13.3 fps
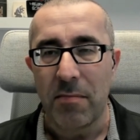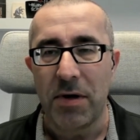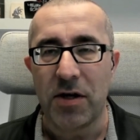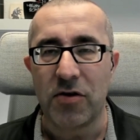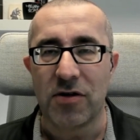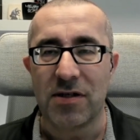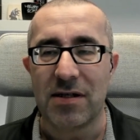
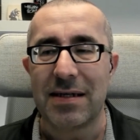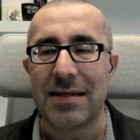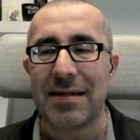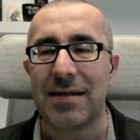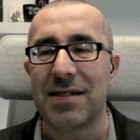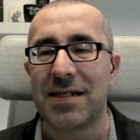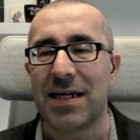because
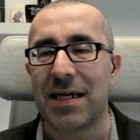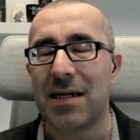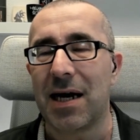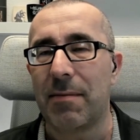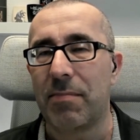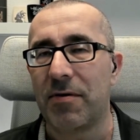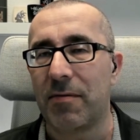the
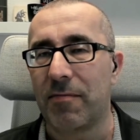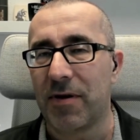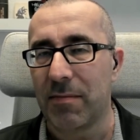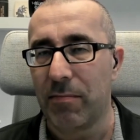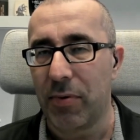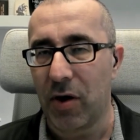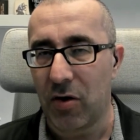setup
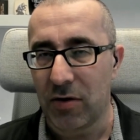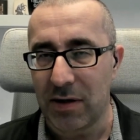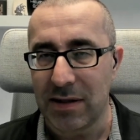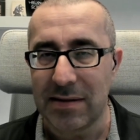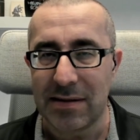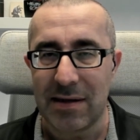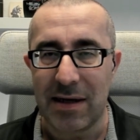will block
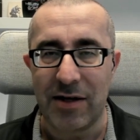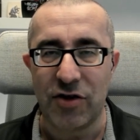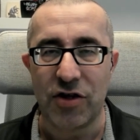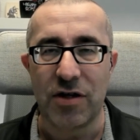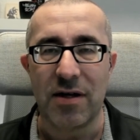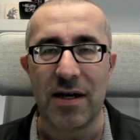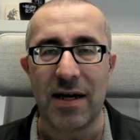
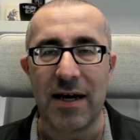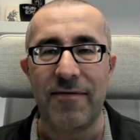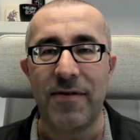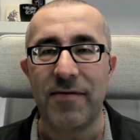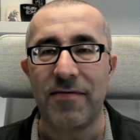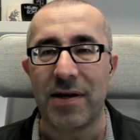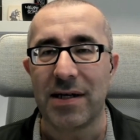installation
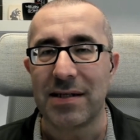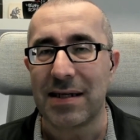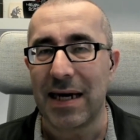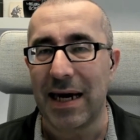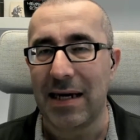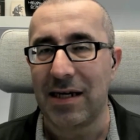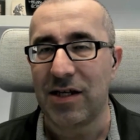if it finds
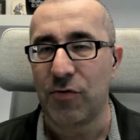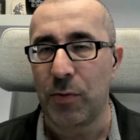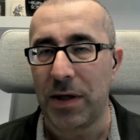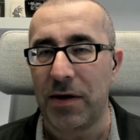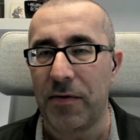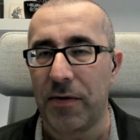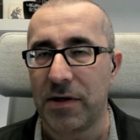any
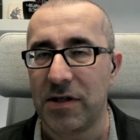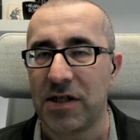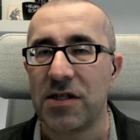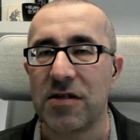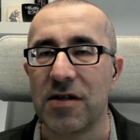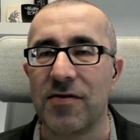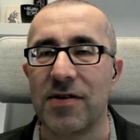
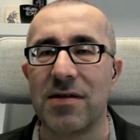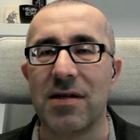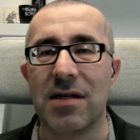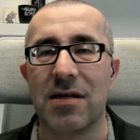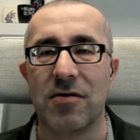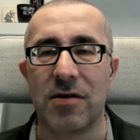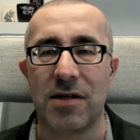2013 servers
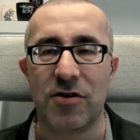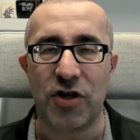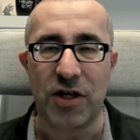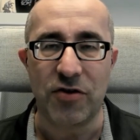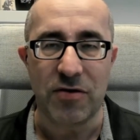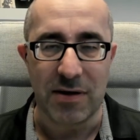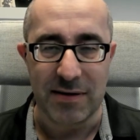in your
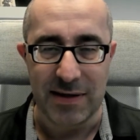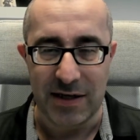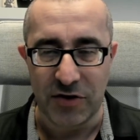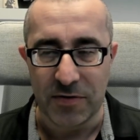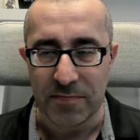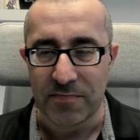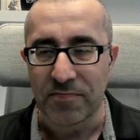Exchange
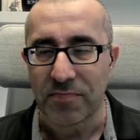organization.